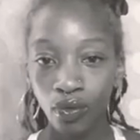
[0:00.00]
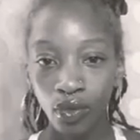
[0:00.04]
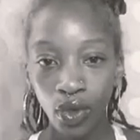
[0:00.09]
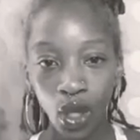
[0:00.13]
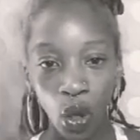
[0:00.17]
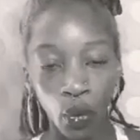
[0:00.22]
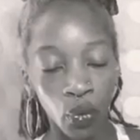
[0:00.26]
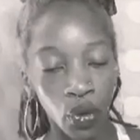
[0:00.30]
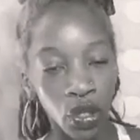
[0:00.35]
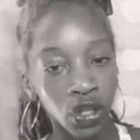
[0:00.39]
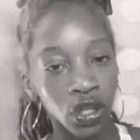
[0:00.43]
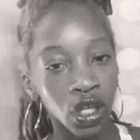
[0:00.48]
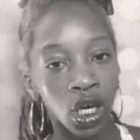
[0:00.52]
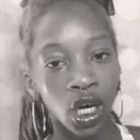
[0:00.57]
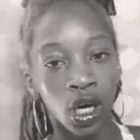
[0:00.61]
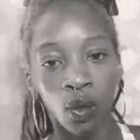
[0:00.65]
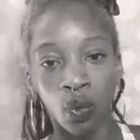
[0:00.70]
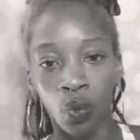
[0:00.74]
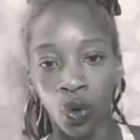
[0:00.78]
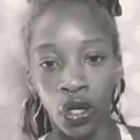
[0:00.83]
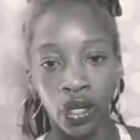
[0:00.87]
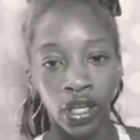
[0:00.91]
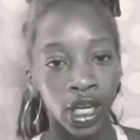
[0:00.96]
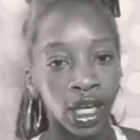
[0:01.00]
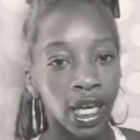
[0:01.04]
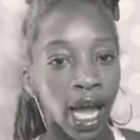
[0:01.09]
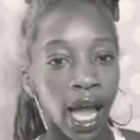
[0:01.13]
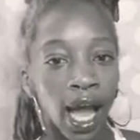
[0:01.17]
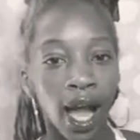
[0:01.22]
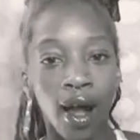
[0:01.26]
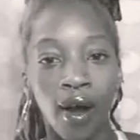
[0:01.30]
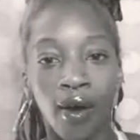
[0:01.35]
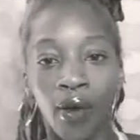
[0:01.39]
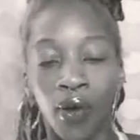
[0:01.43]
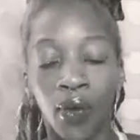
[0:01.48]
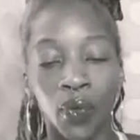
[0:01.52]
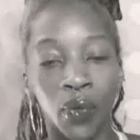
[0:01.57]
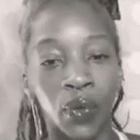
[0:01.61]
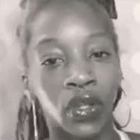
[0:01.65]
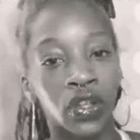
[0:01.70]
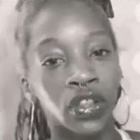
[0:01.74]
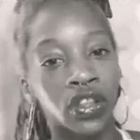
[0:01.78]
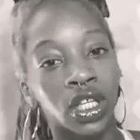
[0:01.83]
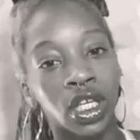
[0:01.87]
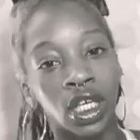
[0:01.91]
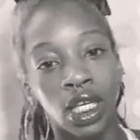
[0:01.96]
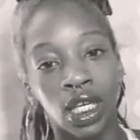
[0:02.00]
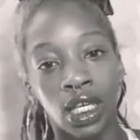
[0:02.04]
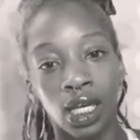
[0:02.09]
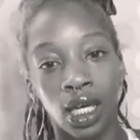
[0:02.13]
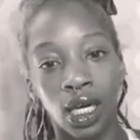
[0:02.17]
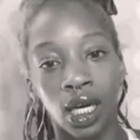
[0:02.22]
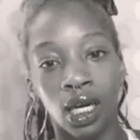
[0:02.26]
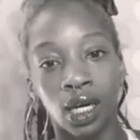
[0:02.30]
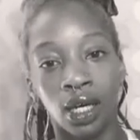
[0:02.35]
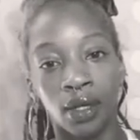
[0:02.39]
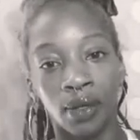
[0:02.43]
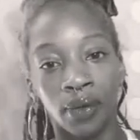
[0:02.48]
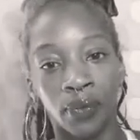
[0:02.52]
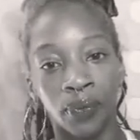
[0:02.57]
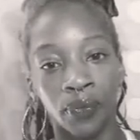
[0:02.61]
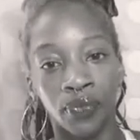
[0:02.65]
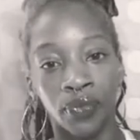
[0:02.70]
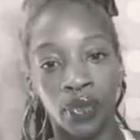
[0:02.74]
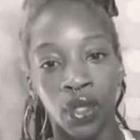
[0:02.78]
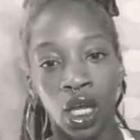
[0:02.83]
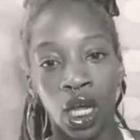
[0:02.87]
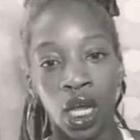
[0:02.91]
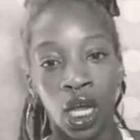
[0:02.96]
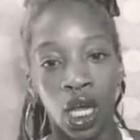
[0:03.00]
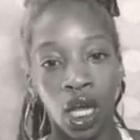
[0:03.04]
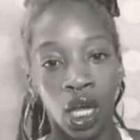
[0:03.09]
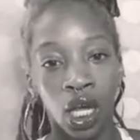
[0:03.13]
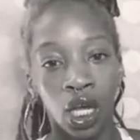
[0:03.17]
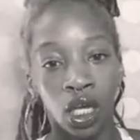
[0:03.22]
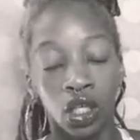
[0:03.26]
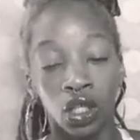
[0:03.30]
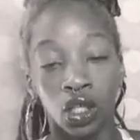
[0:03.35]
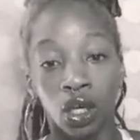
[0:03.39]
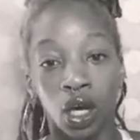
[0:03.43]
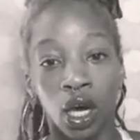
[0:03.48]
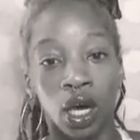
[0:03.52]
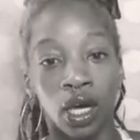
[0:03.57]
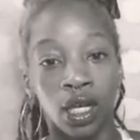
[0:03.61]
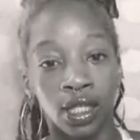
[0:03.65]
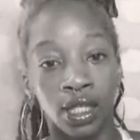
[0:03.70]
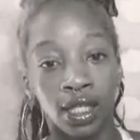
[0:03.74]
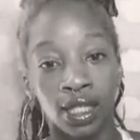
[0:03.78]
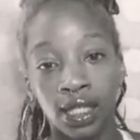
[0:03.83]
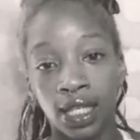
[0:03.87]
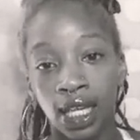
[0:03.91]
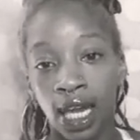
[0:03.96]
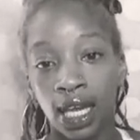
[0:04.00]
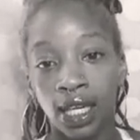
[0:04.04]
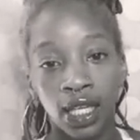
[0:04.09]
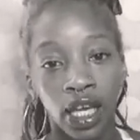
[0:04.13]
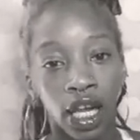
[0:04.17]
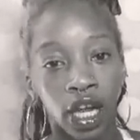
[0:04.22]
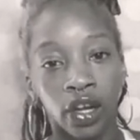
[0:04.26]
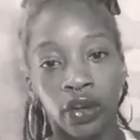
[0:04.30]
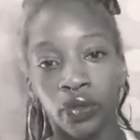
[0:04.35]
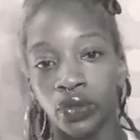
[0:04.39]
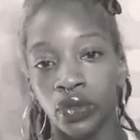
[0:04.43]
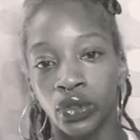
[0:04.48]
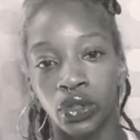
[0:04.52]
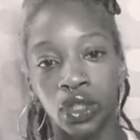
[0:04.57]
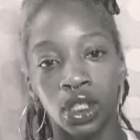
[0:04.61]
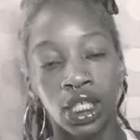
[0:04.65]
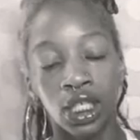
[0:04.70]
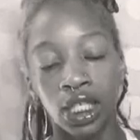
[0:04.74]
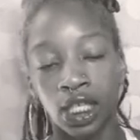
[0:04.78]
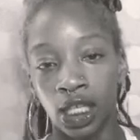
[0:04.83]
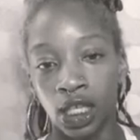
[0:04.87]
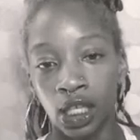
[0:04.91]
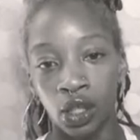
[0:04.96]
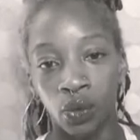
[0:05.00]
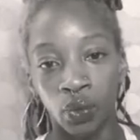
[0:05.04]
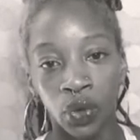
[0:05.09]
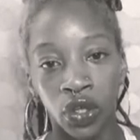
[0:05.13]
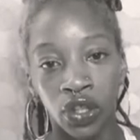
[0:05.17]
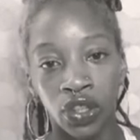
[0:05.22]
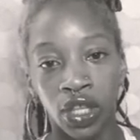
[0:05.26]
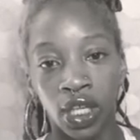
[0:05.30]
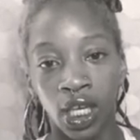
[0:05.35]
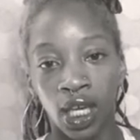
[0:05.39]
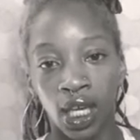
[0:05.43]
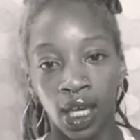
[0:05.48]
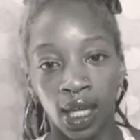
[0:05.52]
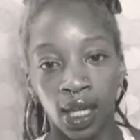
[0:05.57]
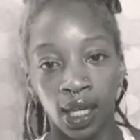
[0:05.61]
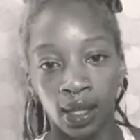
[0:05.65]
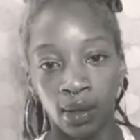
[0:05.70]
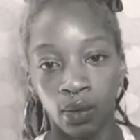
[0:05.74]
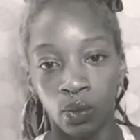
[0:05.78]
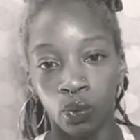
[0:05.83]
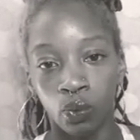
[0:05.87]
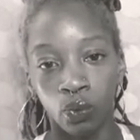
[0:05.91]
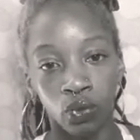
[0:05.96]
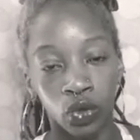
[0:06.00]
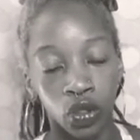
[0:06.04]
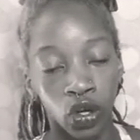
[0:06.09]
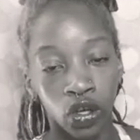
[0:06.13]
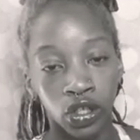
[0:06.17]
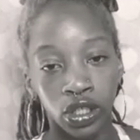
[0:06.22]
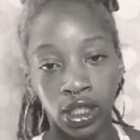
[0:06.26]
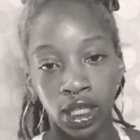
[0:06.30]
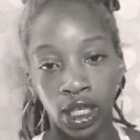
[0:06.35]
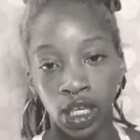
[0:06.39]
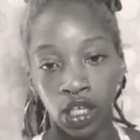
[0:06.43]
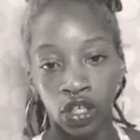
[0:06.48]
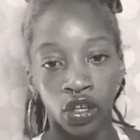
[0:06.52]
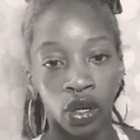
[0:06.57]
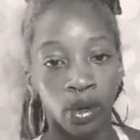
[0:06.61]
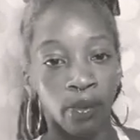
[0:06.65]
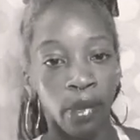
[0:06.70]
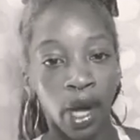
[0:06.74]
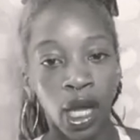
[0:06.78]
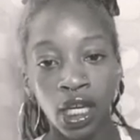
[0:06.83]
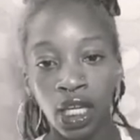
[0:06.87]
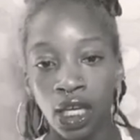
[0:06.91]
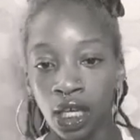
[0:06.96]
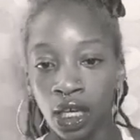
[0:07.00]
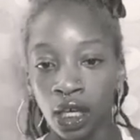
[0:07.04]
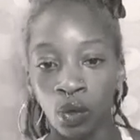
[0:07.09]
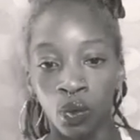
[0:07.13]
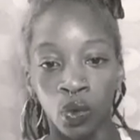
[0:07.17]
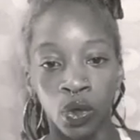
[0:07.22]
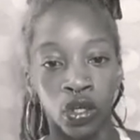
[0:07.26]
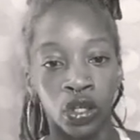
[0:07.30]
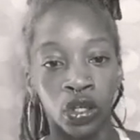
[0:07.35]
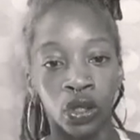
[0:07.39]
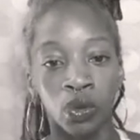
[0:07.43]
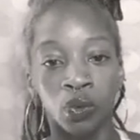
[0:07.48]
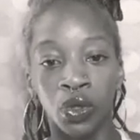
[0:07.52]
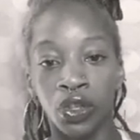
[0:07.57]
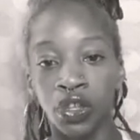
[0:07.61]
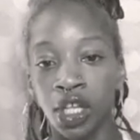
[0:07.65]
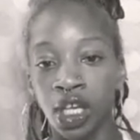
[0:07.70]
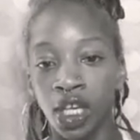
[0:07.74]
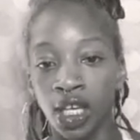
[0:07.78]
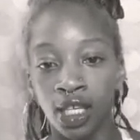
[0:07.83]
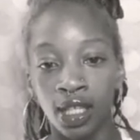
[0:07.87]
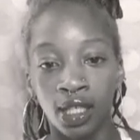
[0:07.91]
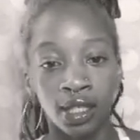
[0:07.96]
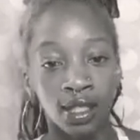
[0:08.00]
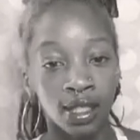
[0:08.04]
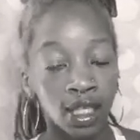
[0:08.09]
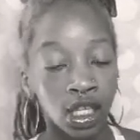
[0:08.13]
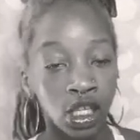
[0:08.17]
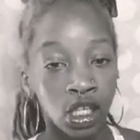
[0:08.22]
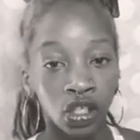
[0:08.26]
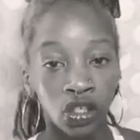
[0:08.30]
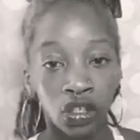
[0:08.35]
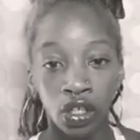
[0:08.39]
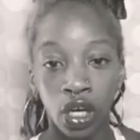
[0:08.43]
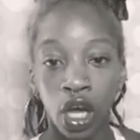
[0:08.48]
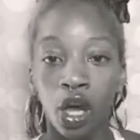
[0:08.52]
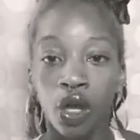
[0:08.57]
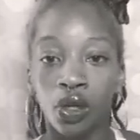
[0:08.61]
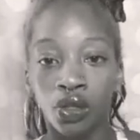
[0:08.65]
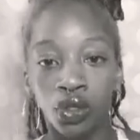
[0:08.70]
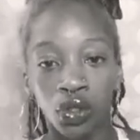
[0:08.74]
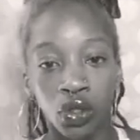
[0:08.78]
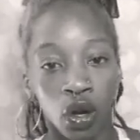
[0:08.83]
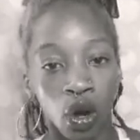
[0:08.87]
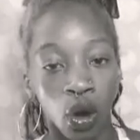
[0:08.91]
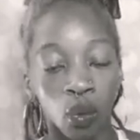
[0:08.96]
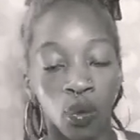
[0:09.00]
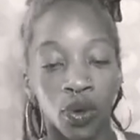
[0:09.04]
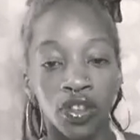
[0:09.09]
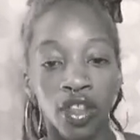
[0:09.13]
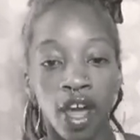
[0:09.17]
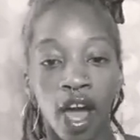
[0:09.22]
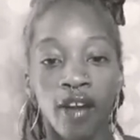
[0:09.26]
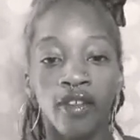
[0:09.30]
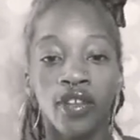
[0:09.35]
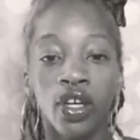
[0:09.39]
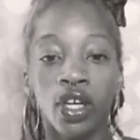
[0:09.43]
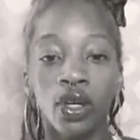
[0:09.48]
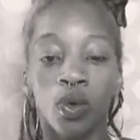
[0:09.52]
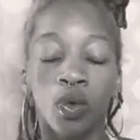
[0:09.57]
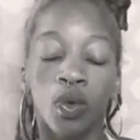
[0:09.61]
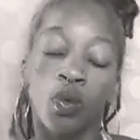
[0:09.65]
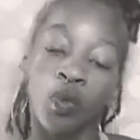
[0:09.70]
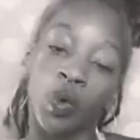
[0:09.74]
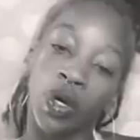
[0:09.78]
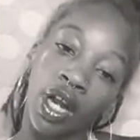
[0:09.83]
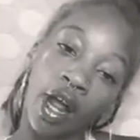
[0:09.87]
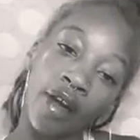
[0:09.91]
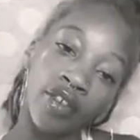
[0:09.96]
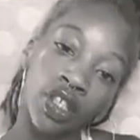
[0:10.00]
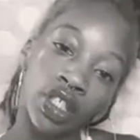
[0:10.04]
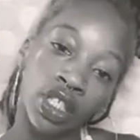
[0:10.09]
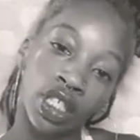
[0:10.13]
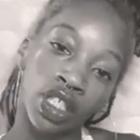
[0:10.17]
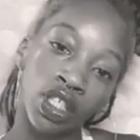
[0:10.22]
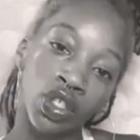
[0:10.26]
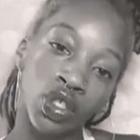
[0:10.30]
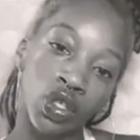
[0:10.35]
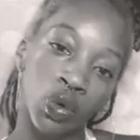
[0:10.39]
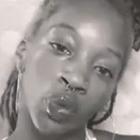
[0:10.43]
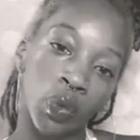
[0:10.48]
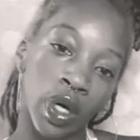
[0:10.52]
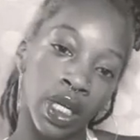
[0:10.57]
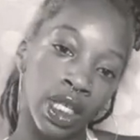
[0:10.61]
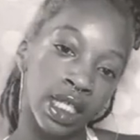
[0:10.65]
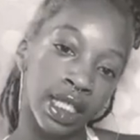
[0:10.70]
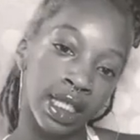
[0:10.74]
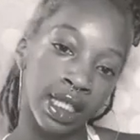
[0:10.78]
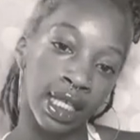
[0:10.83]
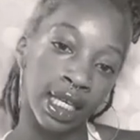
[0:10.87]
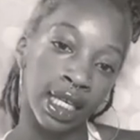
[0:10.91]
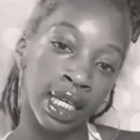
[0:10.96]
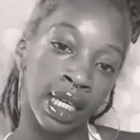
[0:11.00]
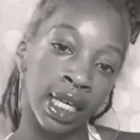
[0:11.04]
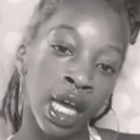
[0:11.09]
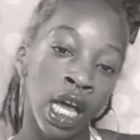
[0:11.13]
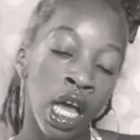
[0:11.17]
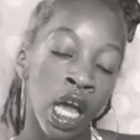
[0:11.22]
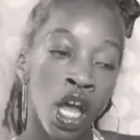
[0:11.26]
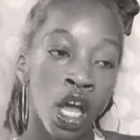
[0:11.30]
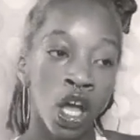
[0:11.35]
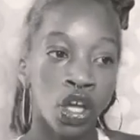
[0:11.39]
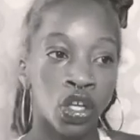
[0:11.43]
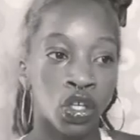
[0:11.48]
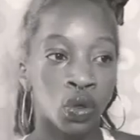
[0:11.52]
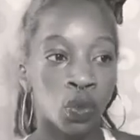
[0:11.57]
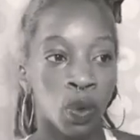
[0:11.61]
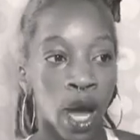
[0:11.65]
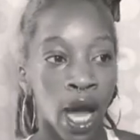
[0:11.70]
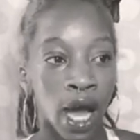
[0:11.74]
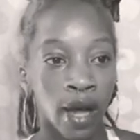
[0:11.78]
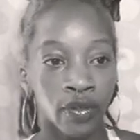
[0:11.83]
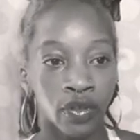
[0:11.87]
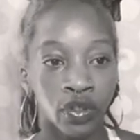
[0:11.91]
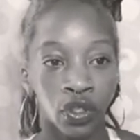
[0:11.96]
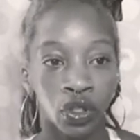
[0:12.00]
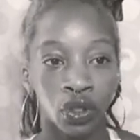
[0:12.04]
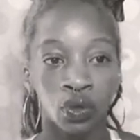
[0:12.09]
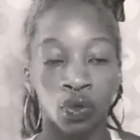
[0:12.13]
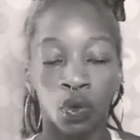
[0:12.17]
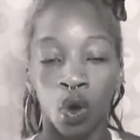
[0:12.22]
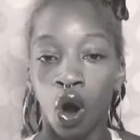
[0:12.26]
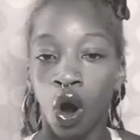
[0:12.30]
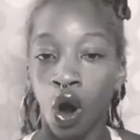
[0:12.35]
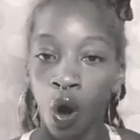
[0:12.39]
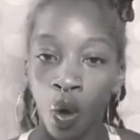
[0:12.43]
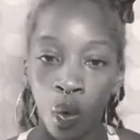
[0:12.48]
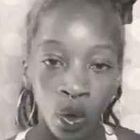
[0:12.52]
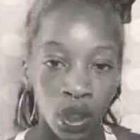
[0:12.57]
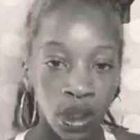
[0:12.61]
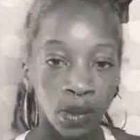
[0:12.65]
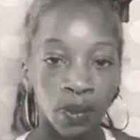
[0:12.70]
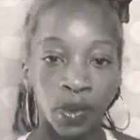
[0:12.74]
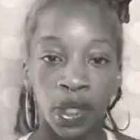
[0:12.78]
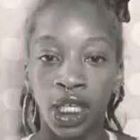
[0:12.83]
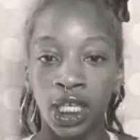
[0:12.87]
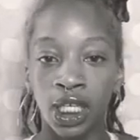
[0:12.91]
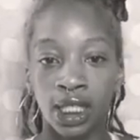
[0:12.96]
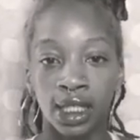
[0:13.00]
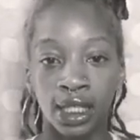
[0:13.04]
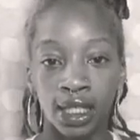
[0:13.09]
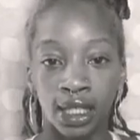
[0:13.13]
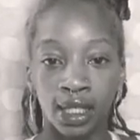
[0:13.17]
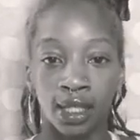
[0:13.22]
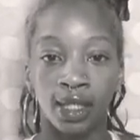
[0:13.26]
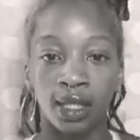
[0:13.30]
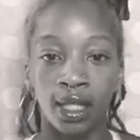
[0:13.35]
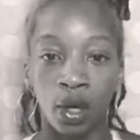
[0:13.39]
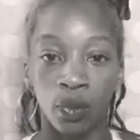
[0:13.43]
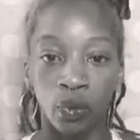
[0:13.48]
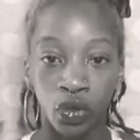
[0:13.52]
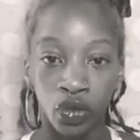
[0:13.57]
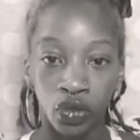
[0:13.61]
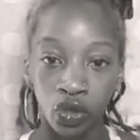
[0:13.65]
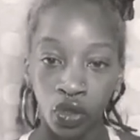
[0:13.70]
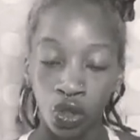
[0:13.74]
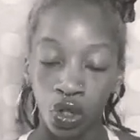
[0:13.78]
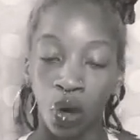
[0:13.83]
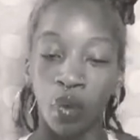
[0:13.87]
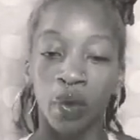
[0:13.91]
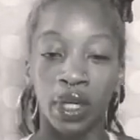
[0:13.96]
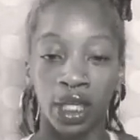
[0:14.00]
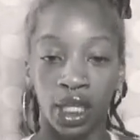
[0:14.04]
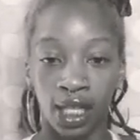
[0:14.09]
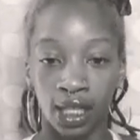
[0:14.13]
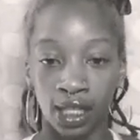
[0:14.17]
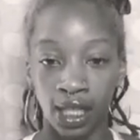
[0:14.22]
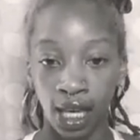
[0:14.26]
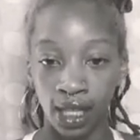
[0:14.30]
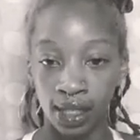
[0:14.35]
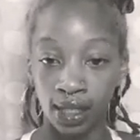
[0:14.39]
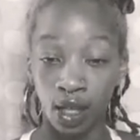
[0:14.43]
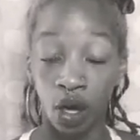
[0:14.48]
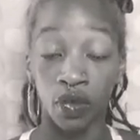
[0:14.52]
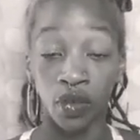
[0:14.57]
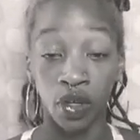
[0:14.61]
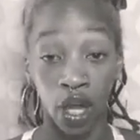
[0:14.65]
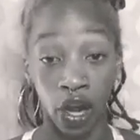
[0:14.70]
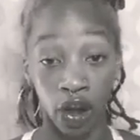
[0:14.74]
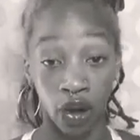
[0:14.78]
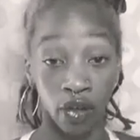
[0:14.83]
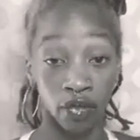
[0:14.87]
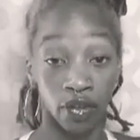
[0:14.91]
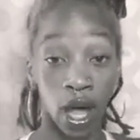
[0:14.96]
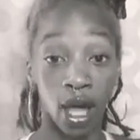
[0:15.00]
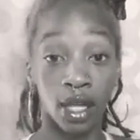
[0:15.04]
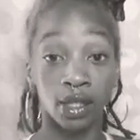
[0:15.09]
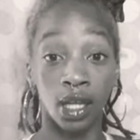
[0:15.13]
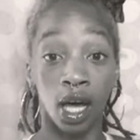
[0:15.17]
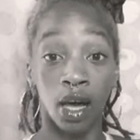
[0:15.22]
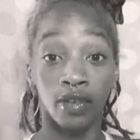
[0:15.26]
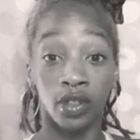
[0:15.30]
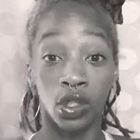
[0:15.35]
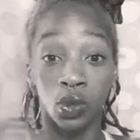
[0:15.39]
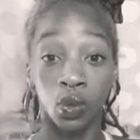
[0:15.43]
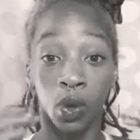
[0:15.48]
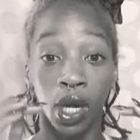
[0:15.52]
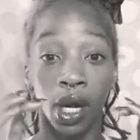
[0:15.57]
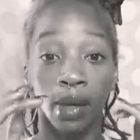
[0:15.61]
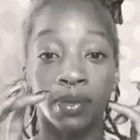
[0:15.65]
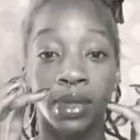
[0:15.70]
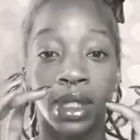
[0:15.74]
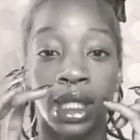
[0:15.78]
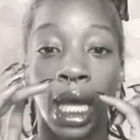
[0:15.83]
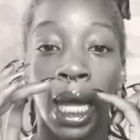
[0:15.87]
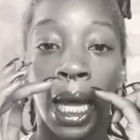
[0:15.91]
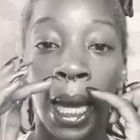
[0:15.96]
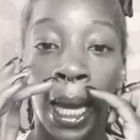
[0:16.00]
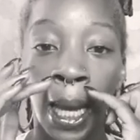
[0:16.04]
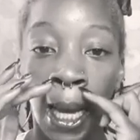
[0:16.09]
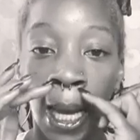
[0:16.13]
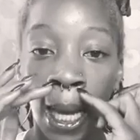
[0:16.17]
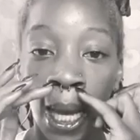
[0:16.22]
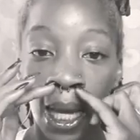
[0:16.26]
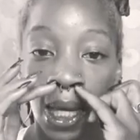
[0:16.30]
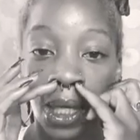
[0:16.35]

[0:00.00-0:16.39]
with working out, within a skincare routine, within your seeing your money work, within seeing your nails grow, whatever it is you want to see, you have to always be consistent with showing it that self-care and that love, is what I'm saying.